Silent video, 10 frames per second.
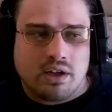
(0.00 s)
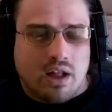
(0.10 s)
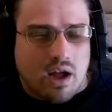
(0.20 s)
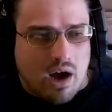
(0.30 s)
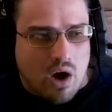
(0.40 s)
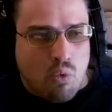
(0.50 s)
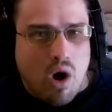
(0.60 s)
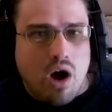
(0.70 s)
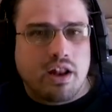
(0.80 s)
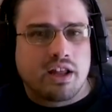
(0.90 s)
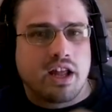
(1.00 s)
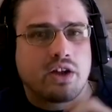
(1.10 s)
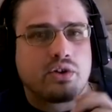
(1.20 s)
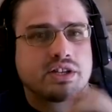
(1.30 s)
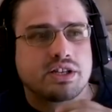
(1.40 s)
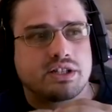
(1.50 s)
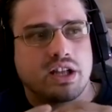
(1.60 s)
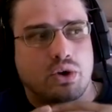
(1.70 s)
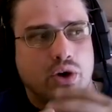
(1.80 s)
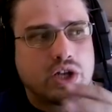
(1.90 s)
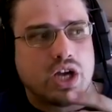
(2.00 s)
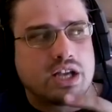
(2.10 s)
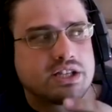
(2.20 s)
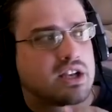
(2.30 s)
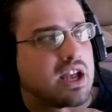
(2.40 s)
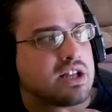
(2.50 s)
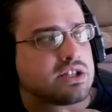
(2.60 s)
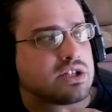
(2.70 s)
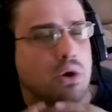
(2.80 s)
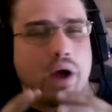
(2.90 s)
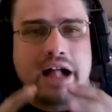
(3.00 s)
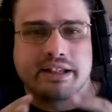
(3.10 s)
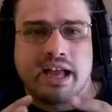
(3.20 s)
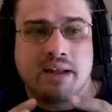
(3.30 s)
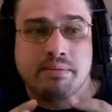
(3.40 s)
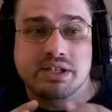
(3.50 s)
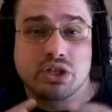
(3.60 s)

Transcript: One, it increases the crit chance against low health enemies.